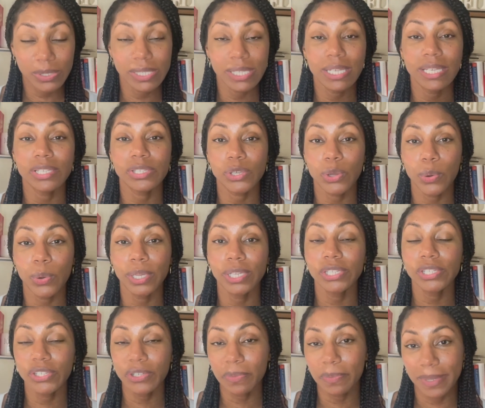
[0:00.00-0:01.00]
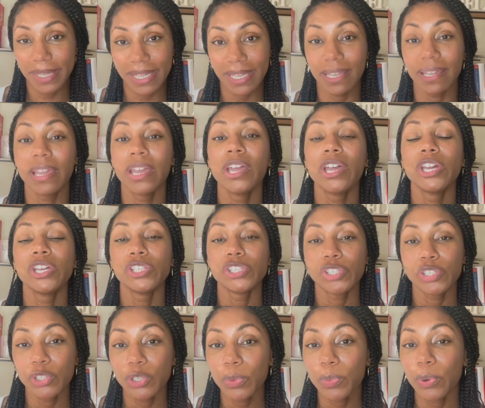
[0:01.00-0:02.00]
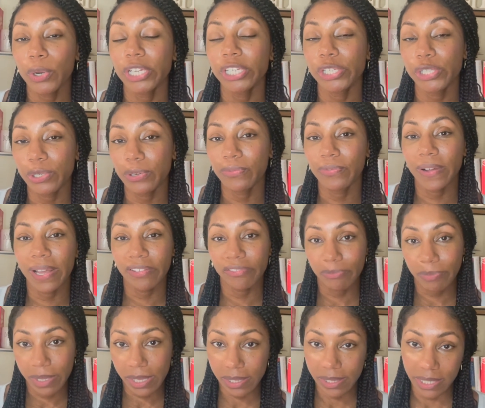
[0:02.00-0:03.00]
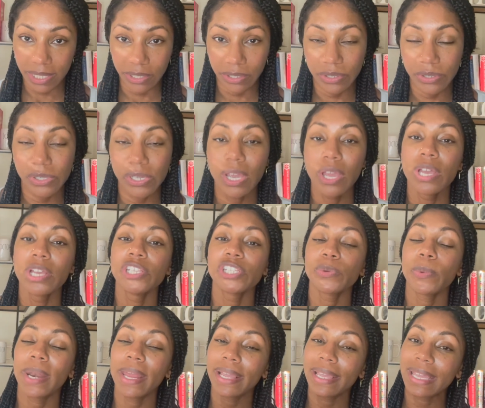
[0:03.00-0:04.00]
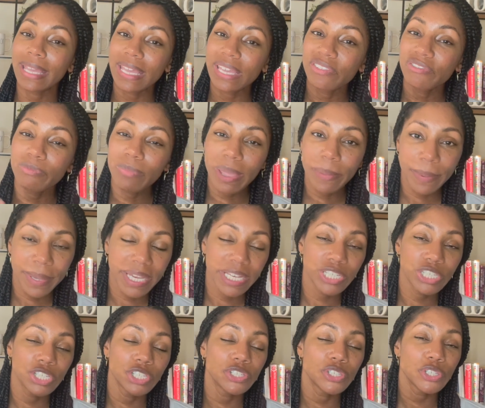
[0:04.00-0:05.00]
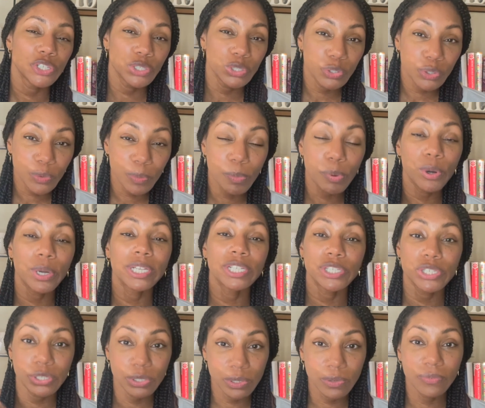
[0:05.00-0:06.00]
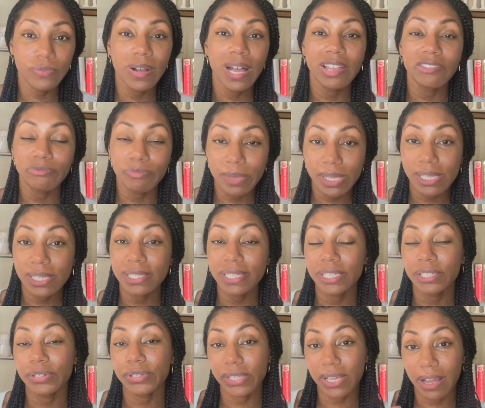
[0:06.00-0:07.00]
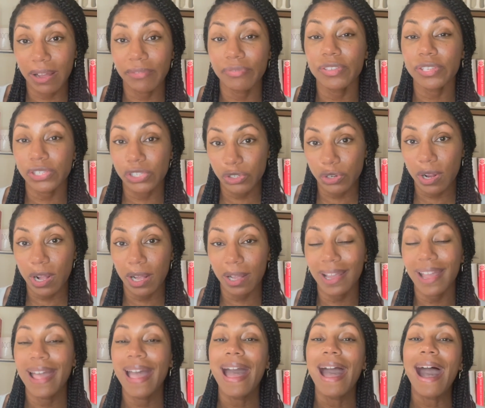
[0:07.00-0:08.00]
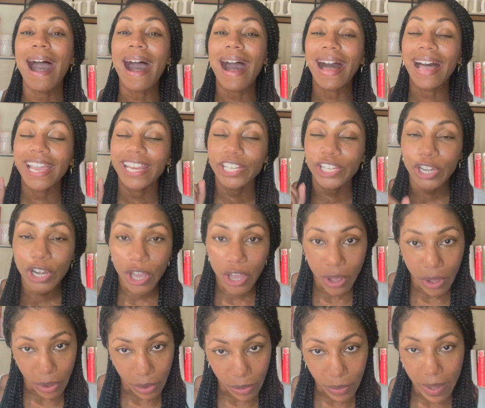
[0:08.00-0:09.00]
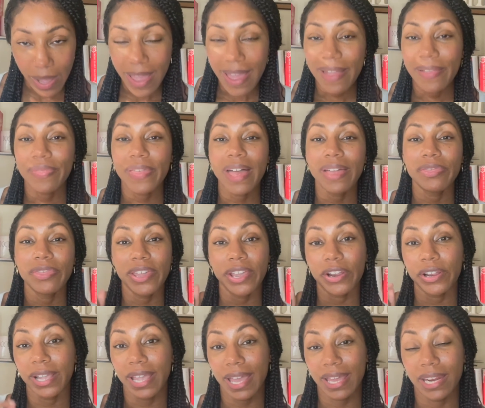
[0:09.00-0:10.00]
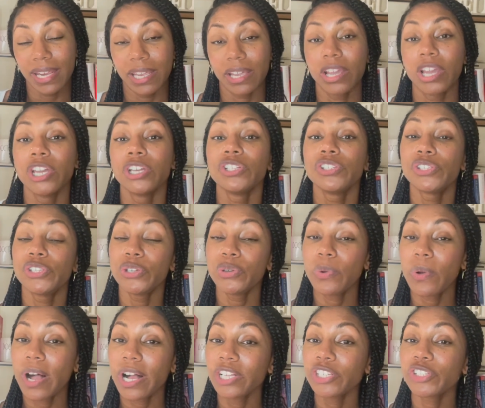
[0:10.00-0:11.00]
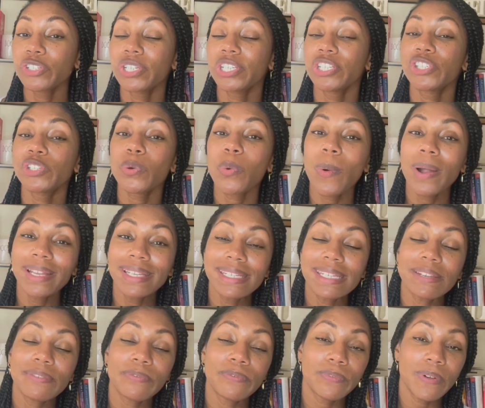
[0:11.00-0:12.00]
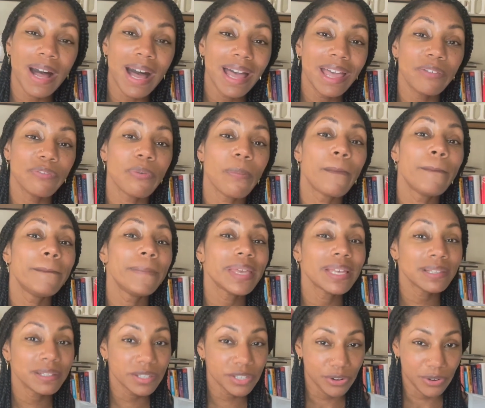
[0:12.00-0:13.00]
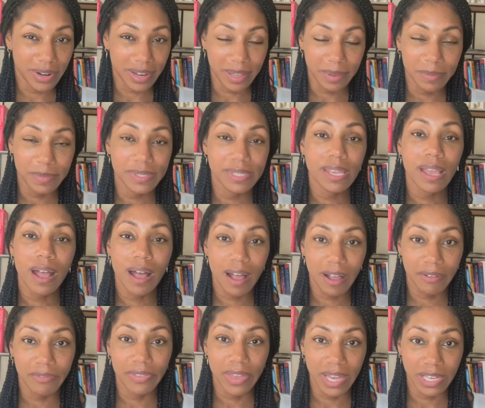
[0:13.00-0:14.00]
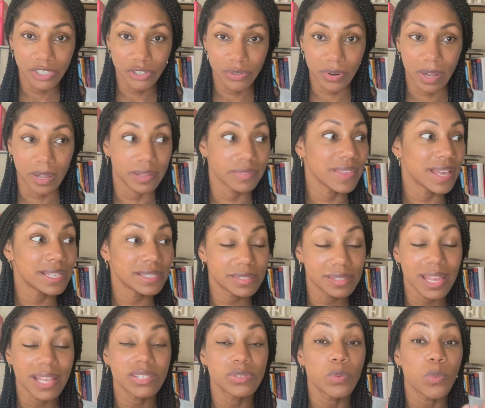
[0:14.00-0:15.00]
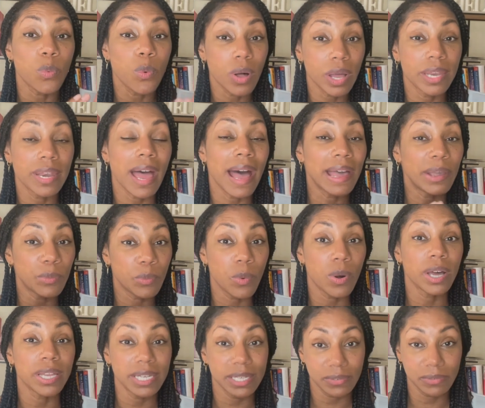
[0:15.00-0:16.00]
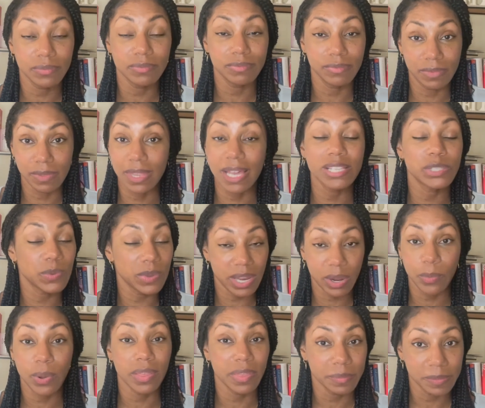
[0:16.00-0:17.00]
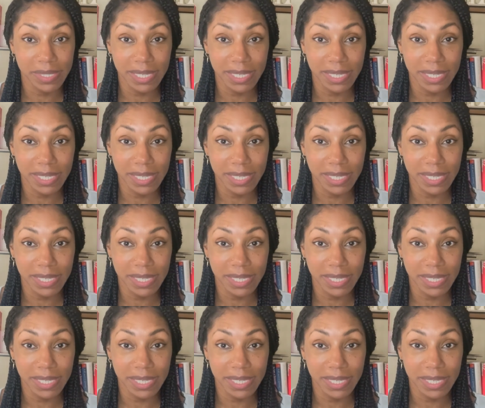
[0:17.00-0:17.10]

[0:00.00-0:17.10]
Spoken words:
is going to be 2.25 milliliters. So when I give my patient 2.25 milliliters of this drug, I know that they're getting 225 milligrams of that drug. That's what I wanted. That's what I want them to